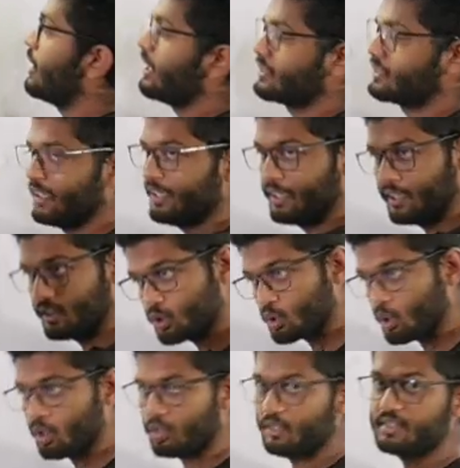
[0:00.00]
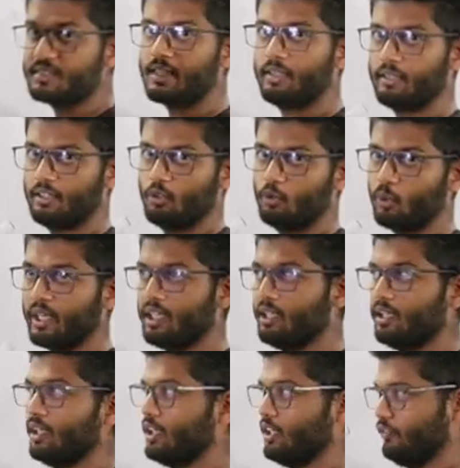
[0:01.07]
parts in his total salary.
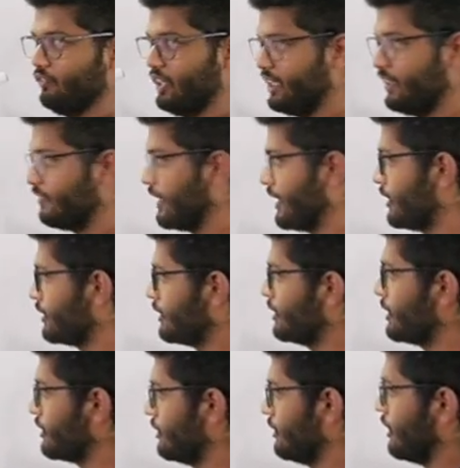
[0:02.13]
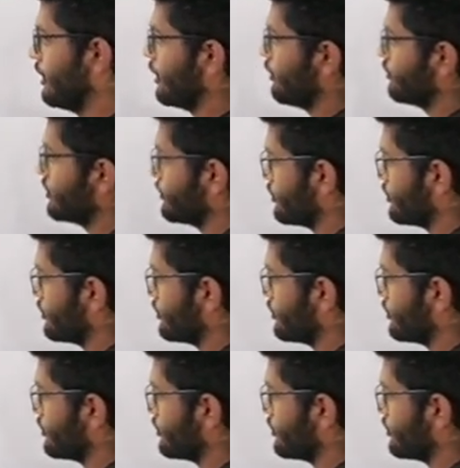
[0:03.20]
Why? We divided the, now